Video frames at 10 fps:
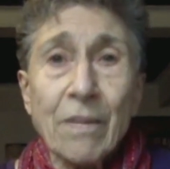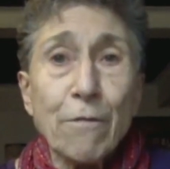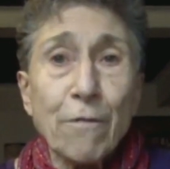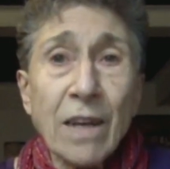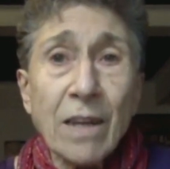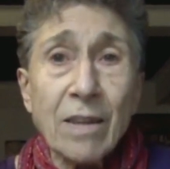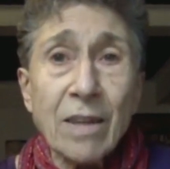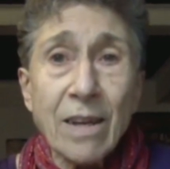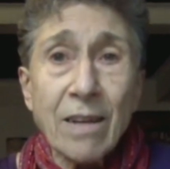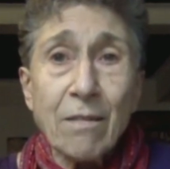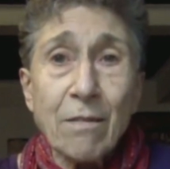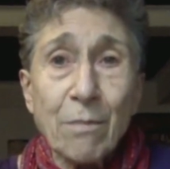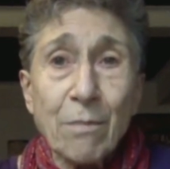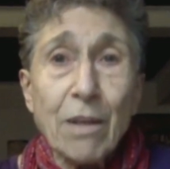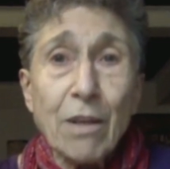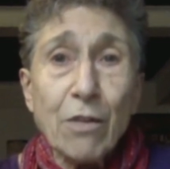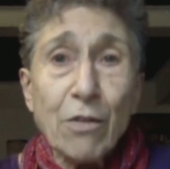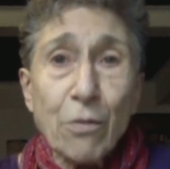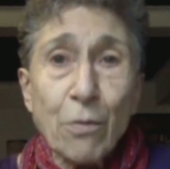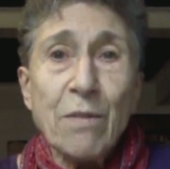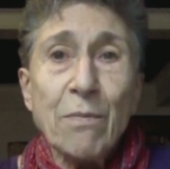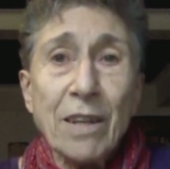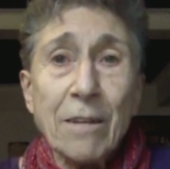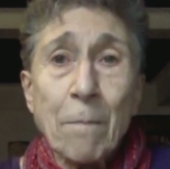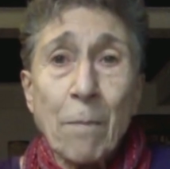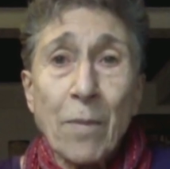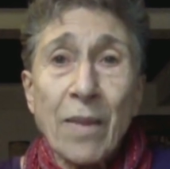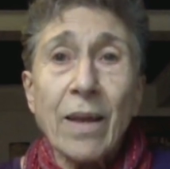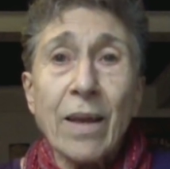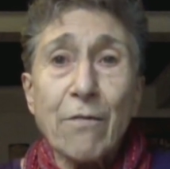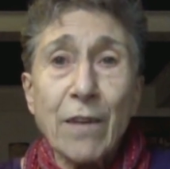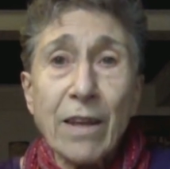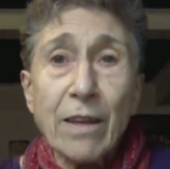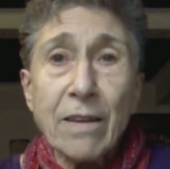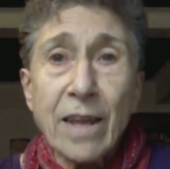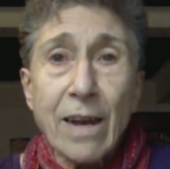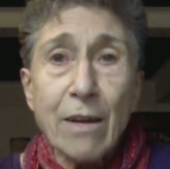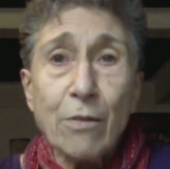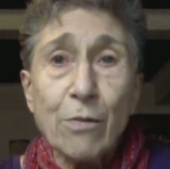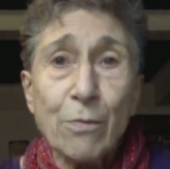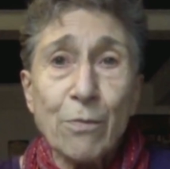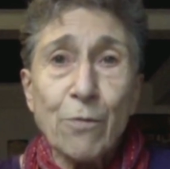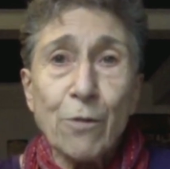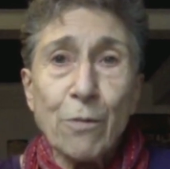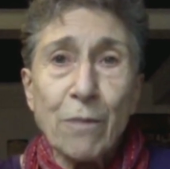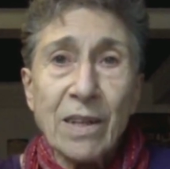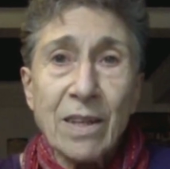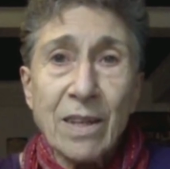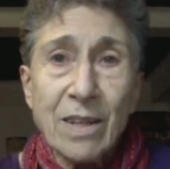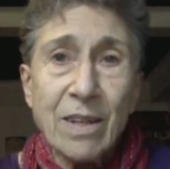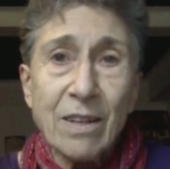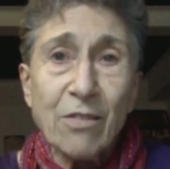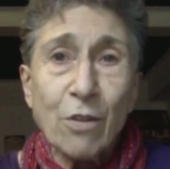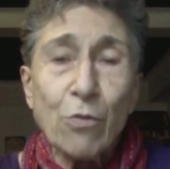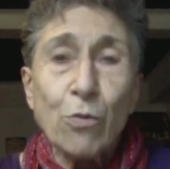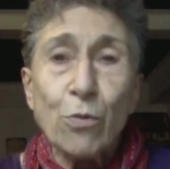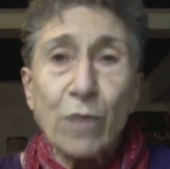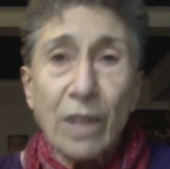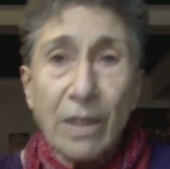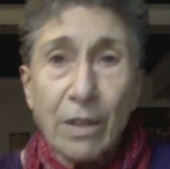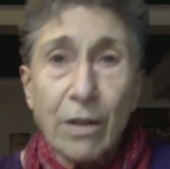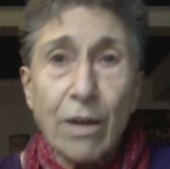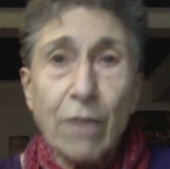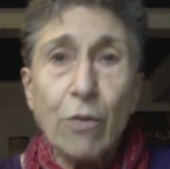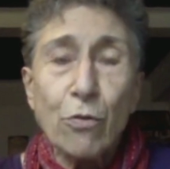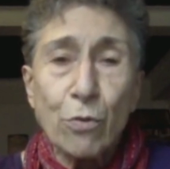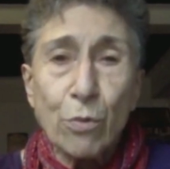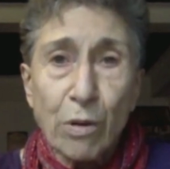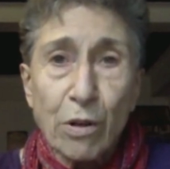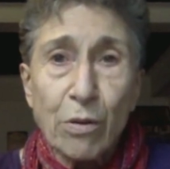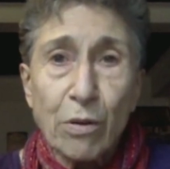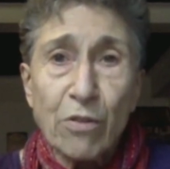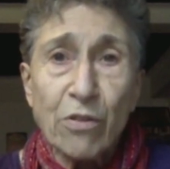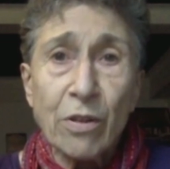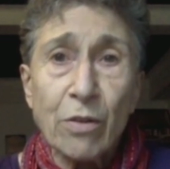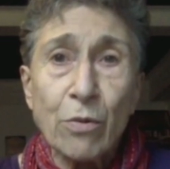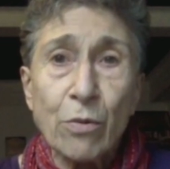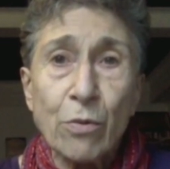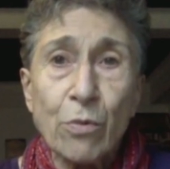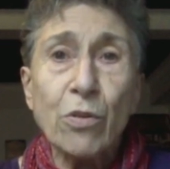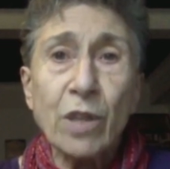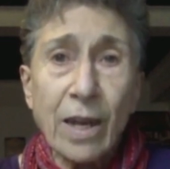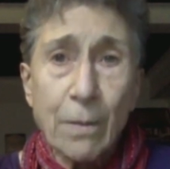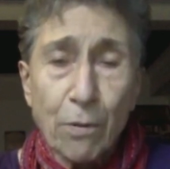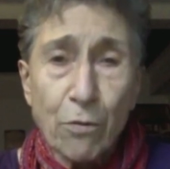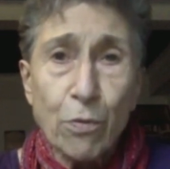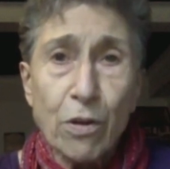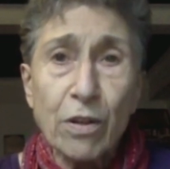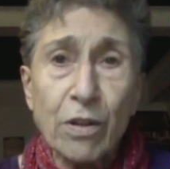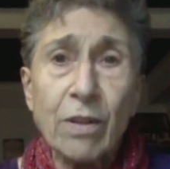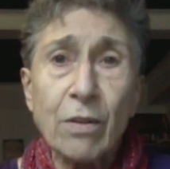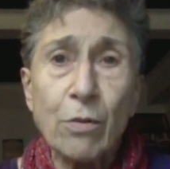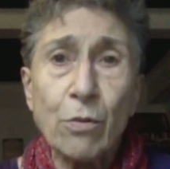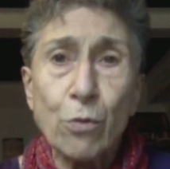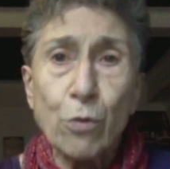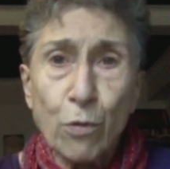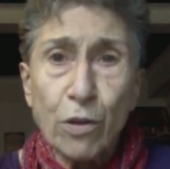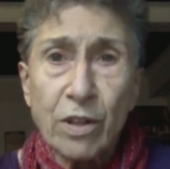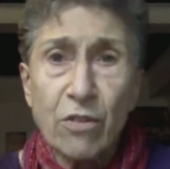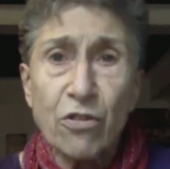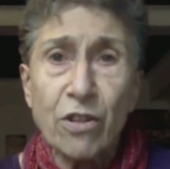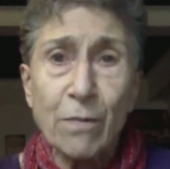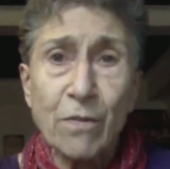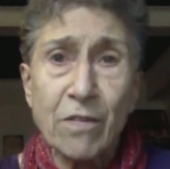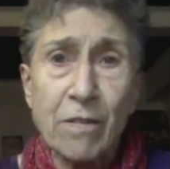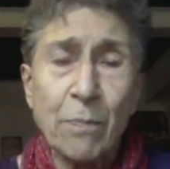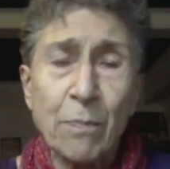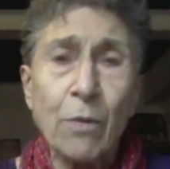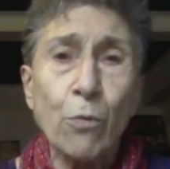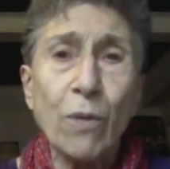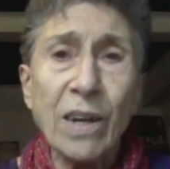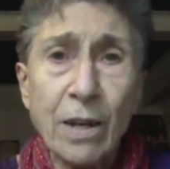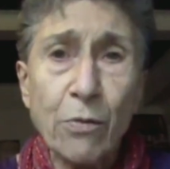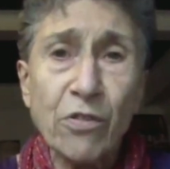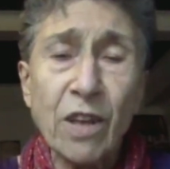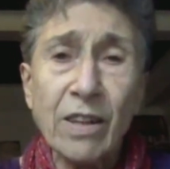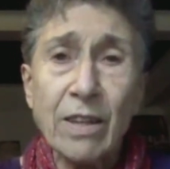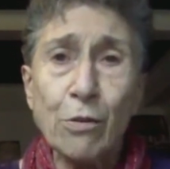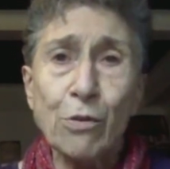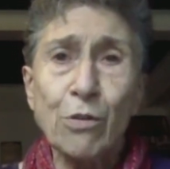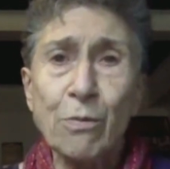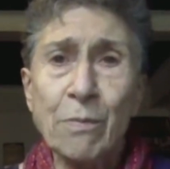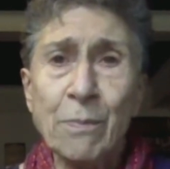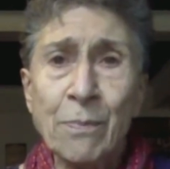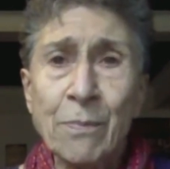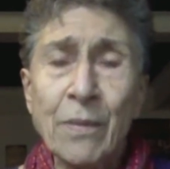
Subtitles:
The fact that millions of women have had now for many years to carry on two roles, two types of work, two work shifts, one outside the home